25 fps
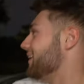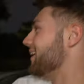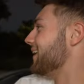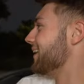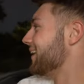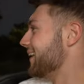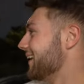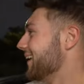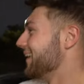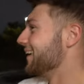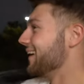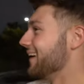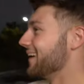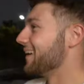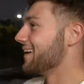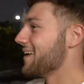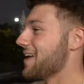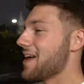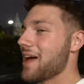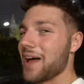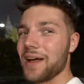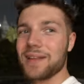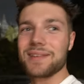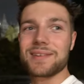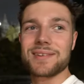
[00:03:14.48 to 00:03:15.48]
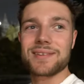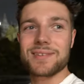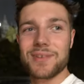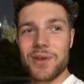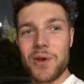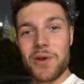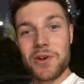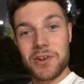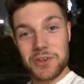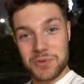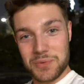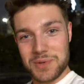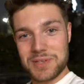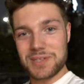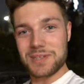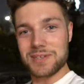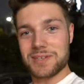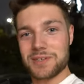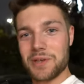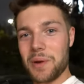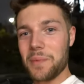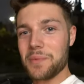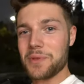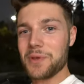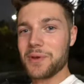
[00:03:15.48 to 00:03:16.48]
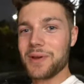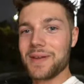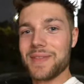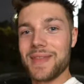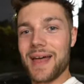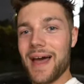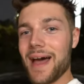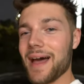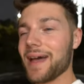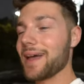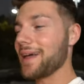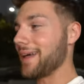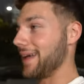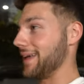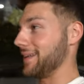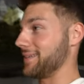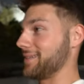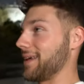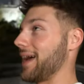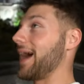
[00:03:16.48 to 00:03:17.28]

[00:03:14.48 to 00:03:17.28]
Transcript: as soon as we just stop doing that, it's